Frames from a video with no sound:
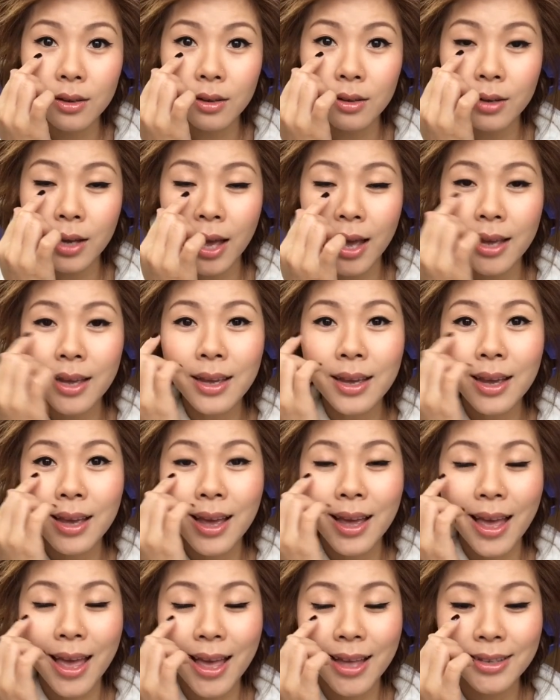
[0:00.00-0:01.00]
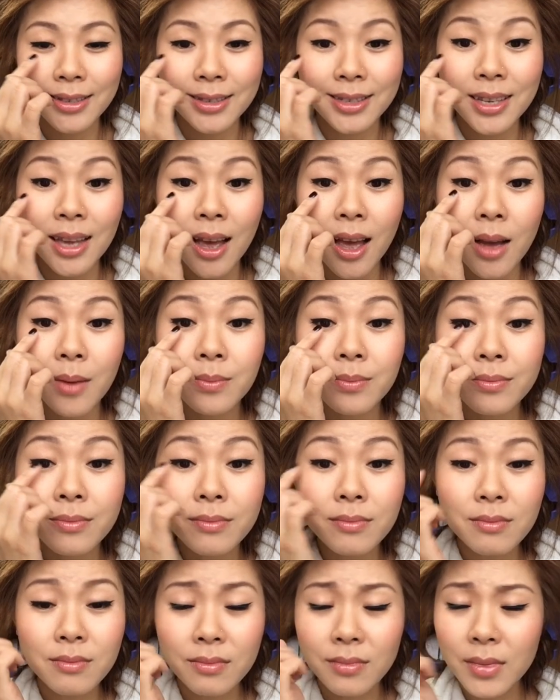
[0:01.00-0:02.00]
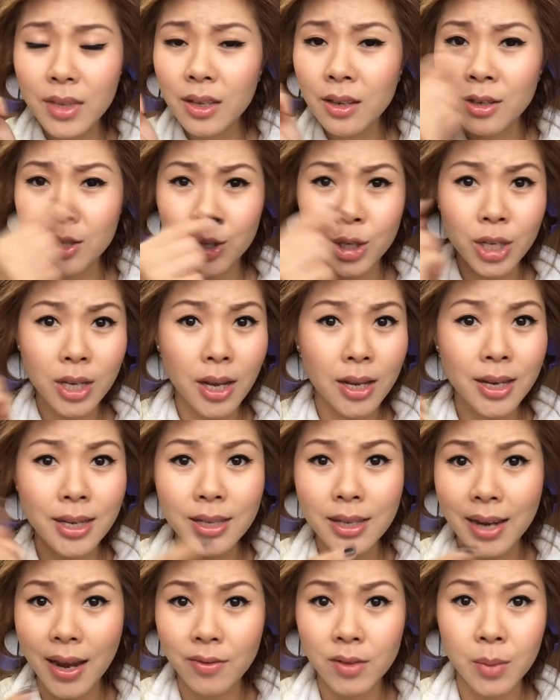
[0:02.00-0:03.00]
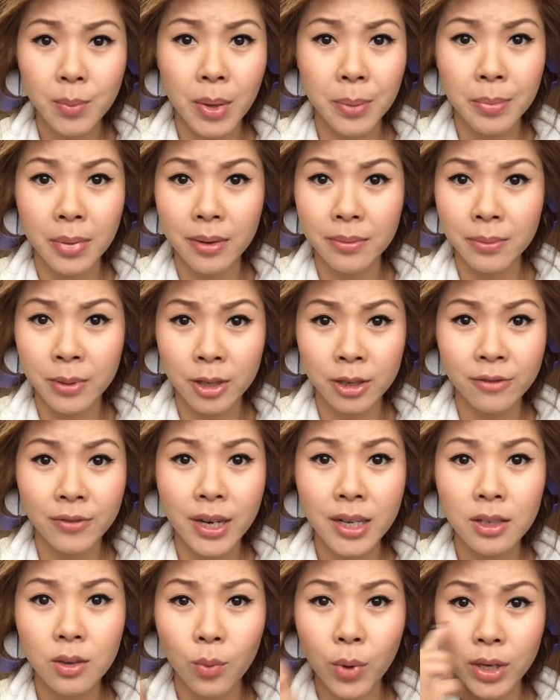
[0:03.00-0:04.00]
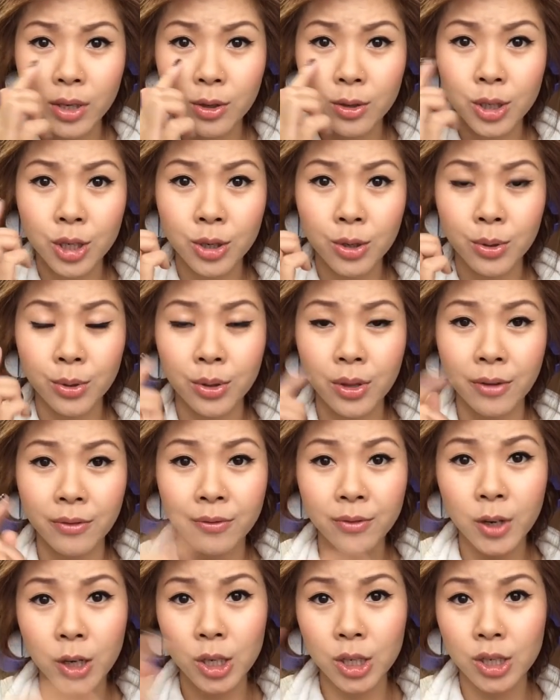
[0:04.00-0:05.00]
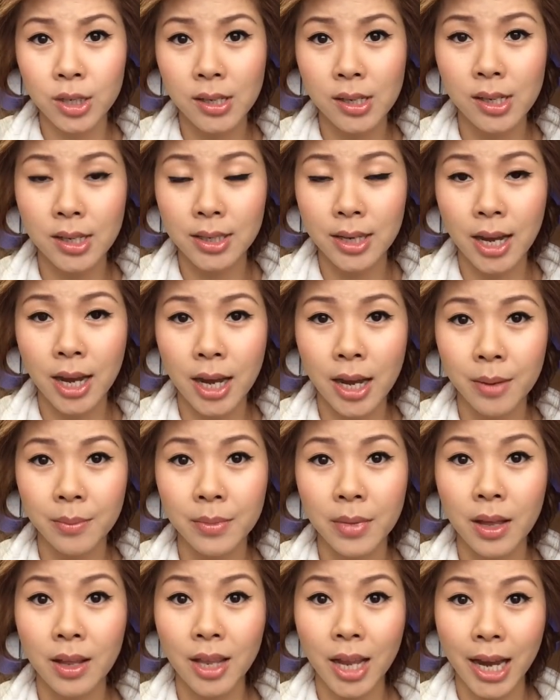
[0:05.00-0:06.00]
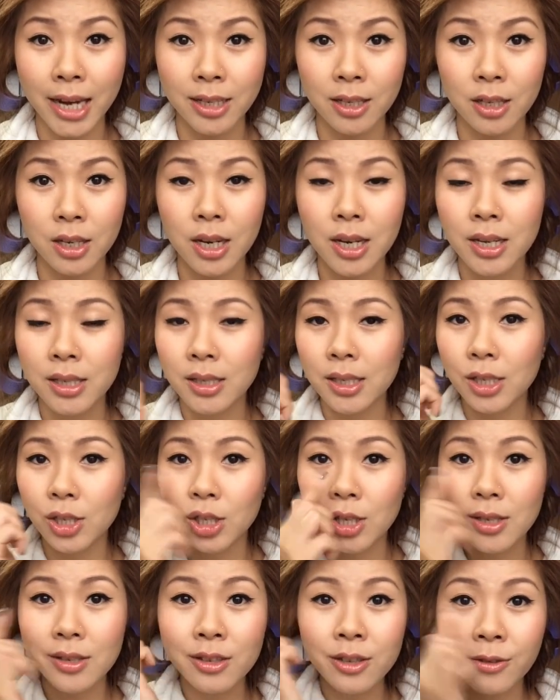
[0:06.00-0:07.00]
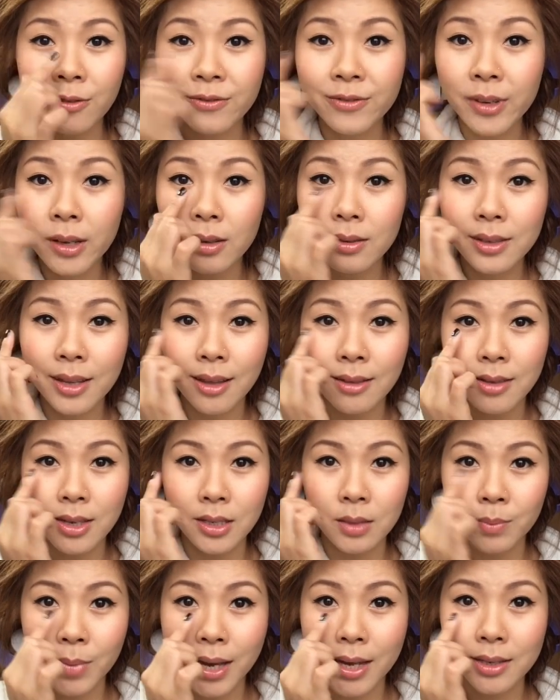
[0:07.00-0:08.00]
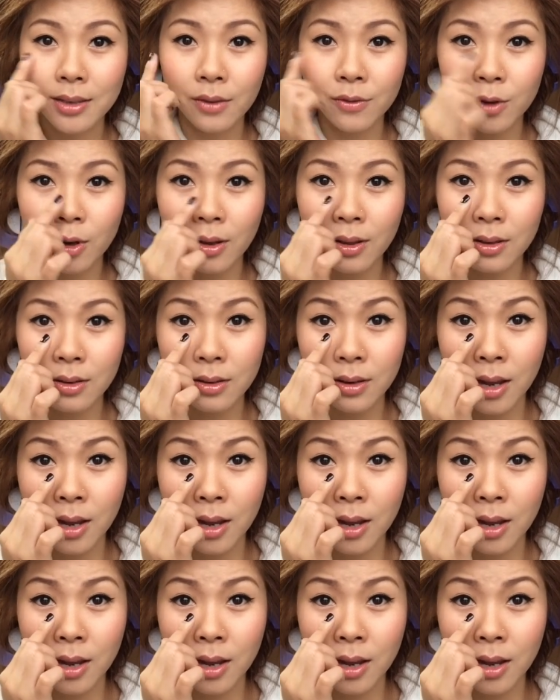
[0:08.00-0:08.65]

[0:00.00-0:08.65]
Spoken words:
okay? And so it doesn't have to be perfect when you do the first time liner. It's just to fill in the space of your